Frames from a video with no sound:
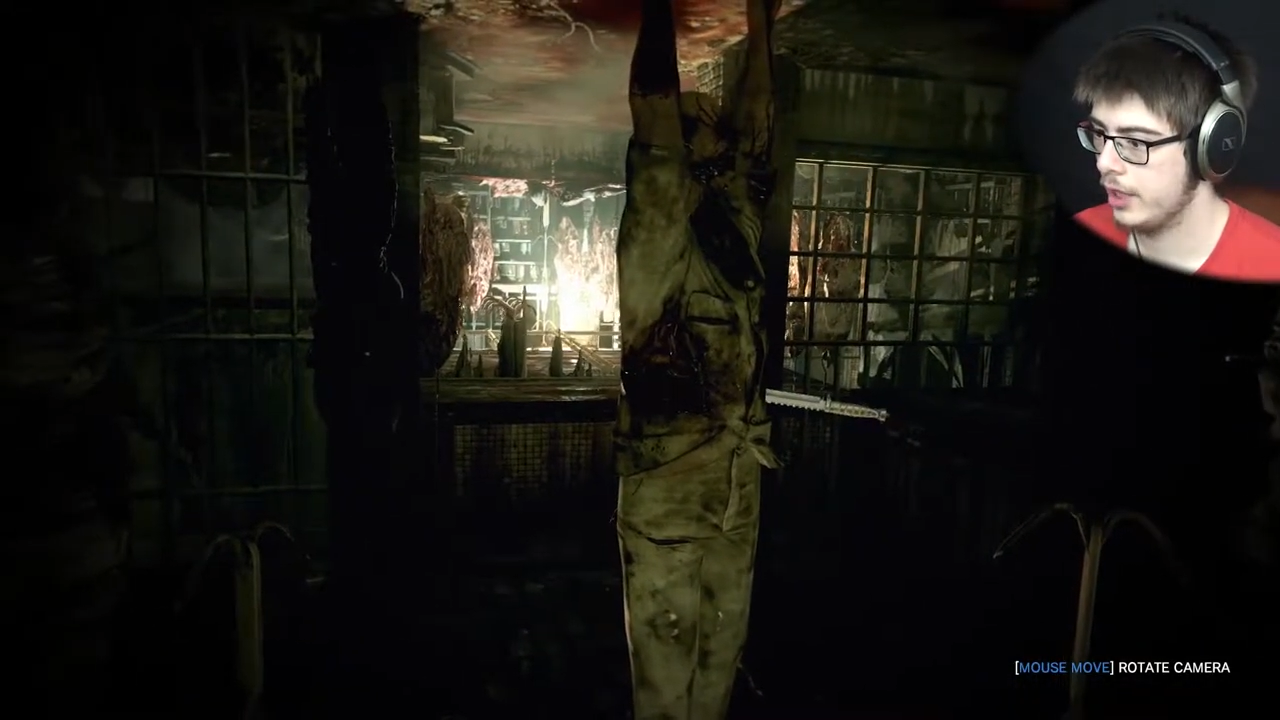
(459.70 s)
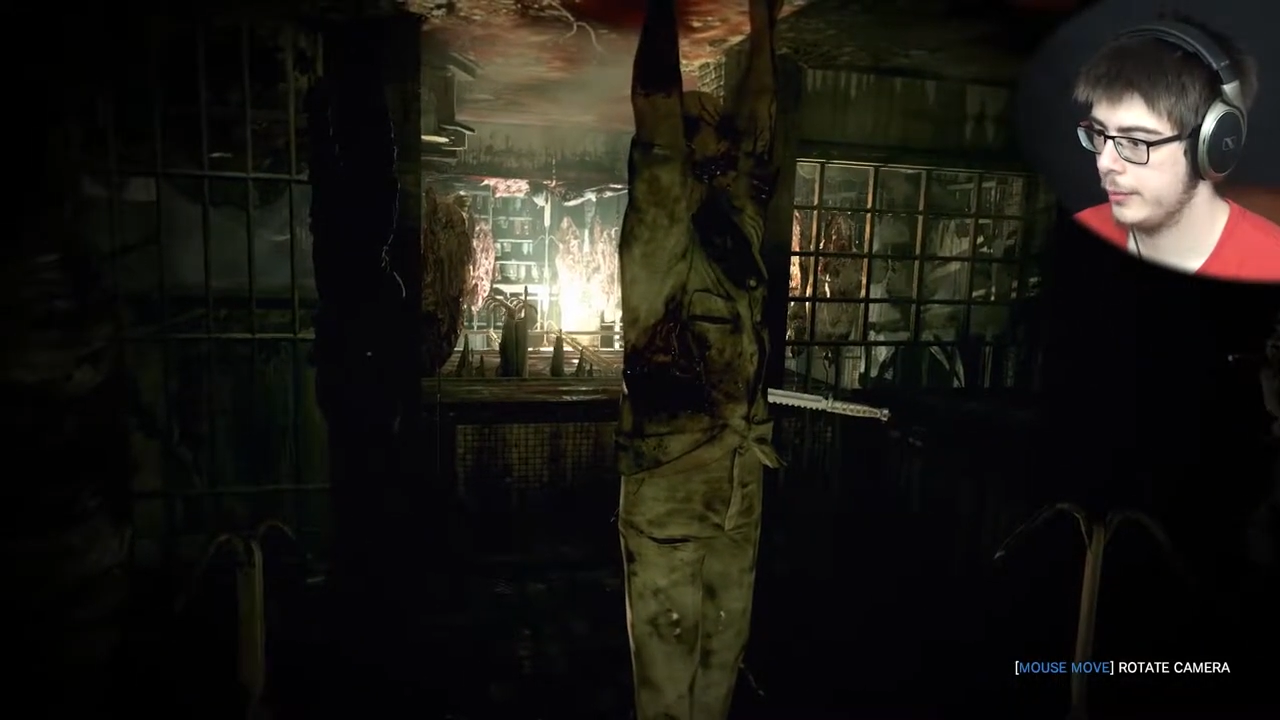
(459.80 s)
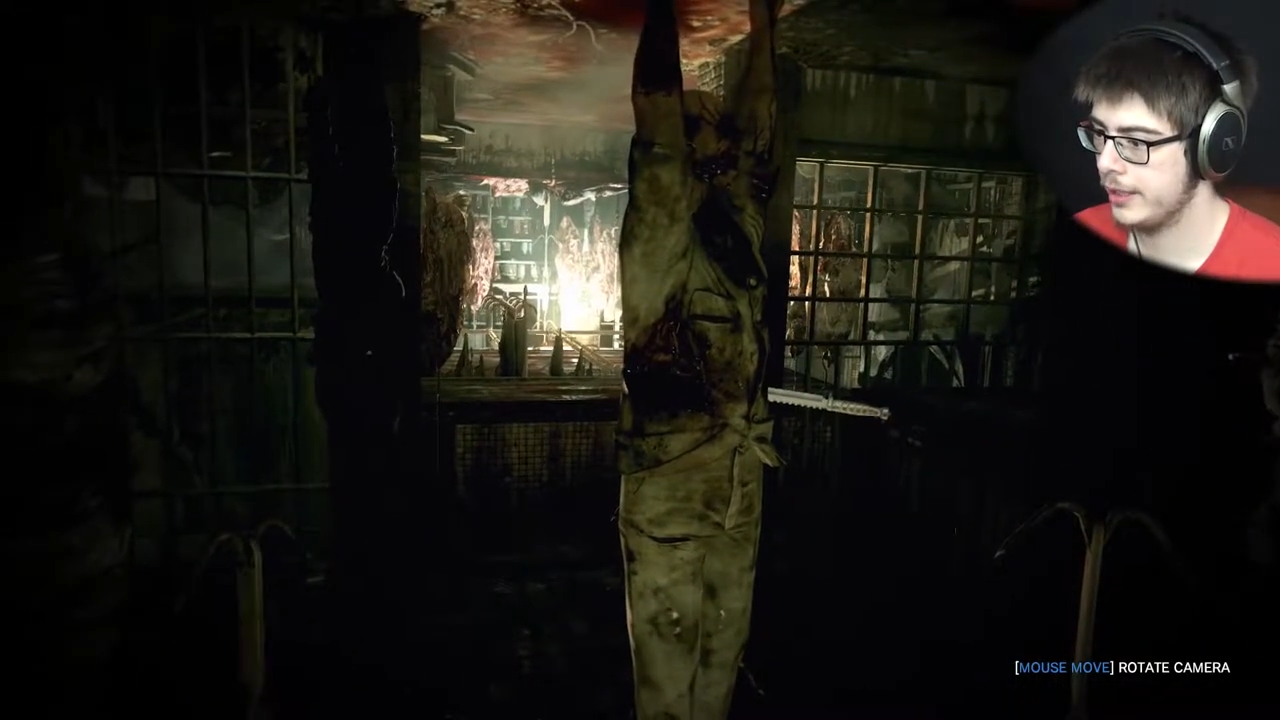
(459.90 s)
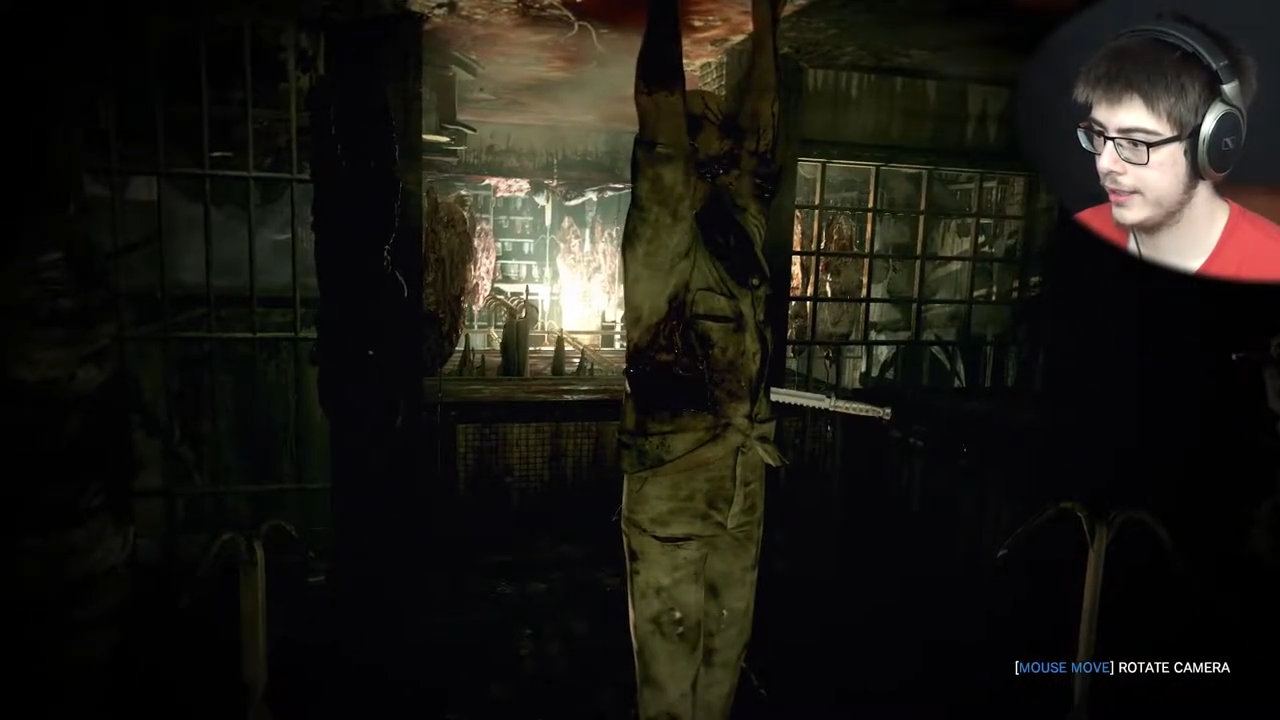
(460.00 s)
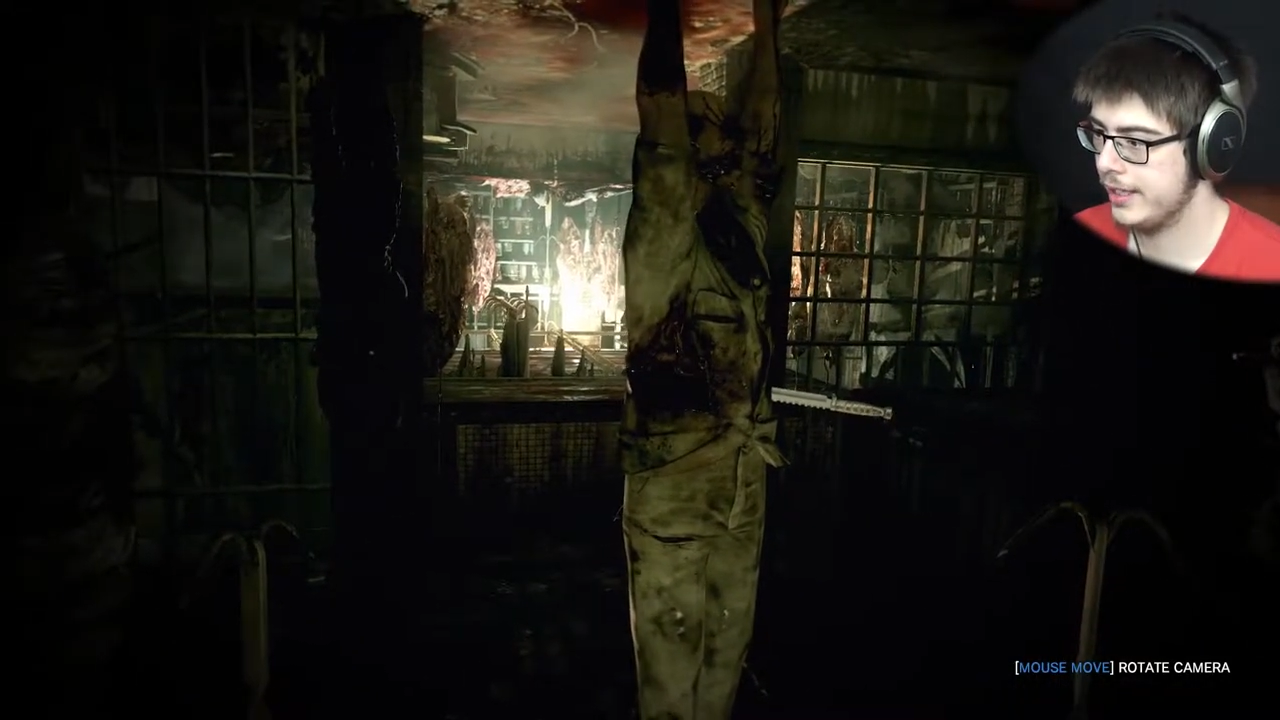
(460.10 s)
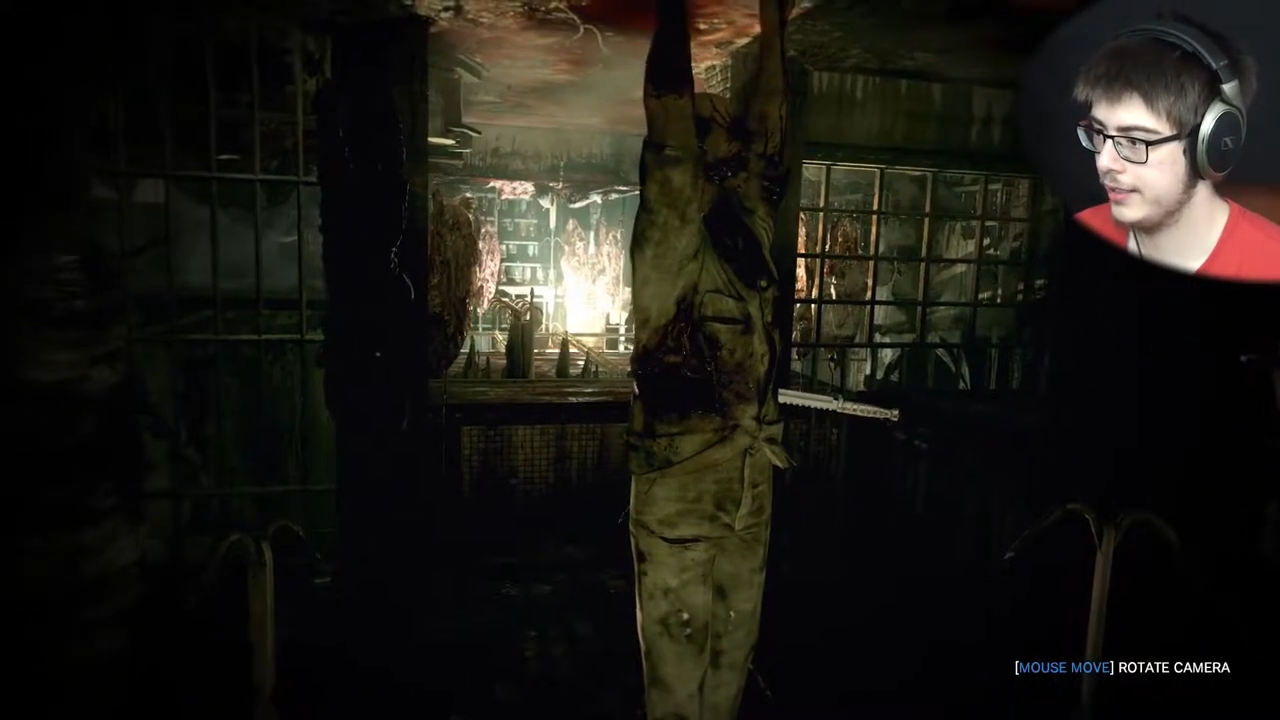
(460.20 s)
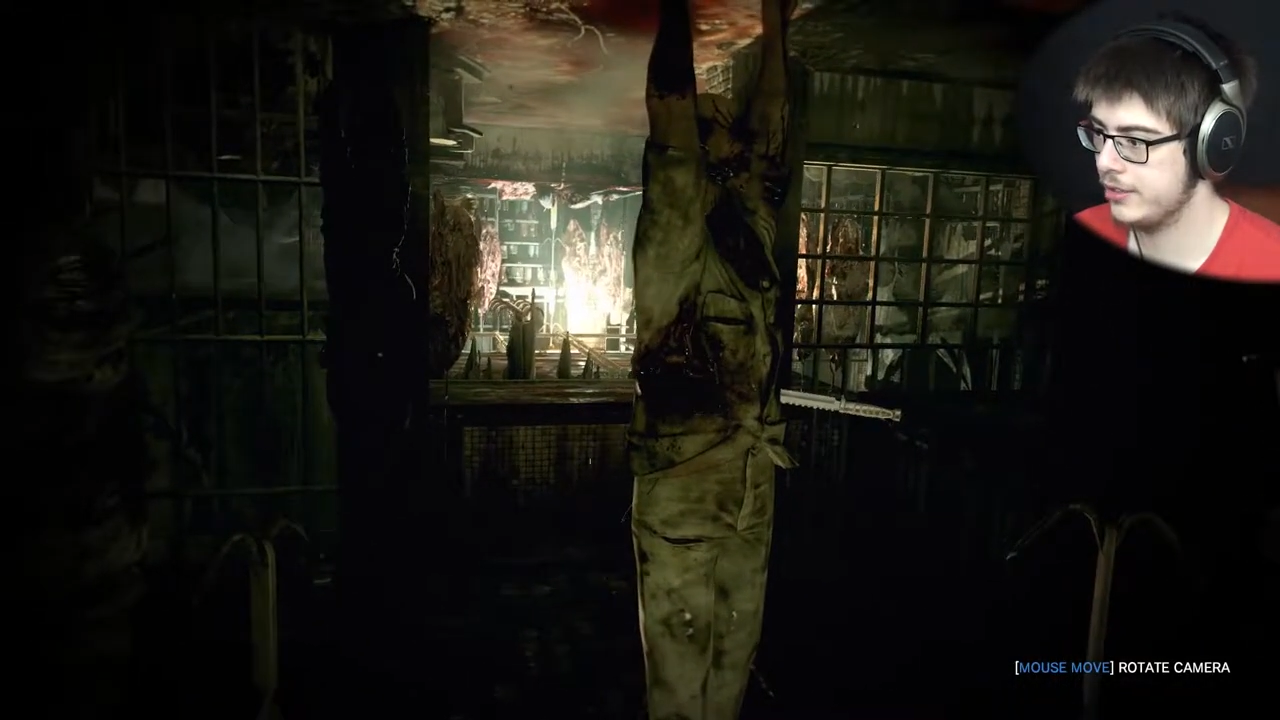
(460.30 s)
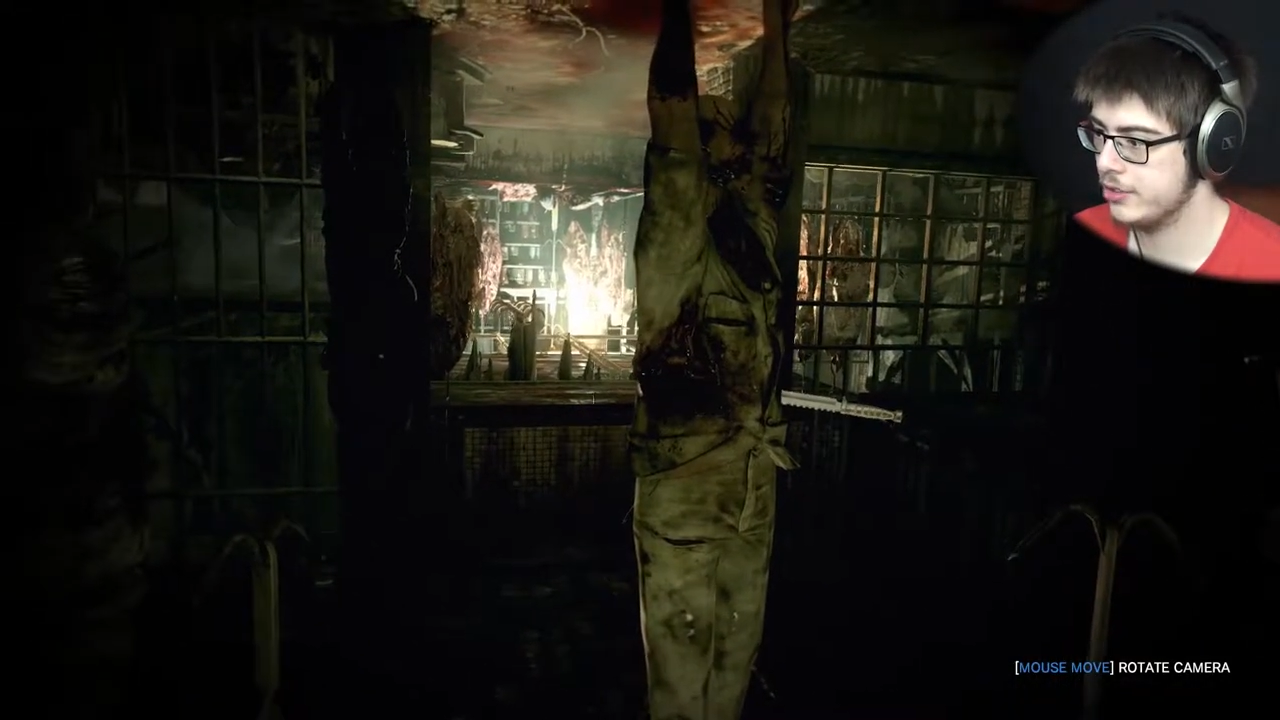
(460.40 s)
mean, I get it,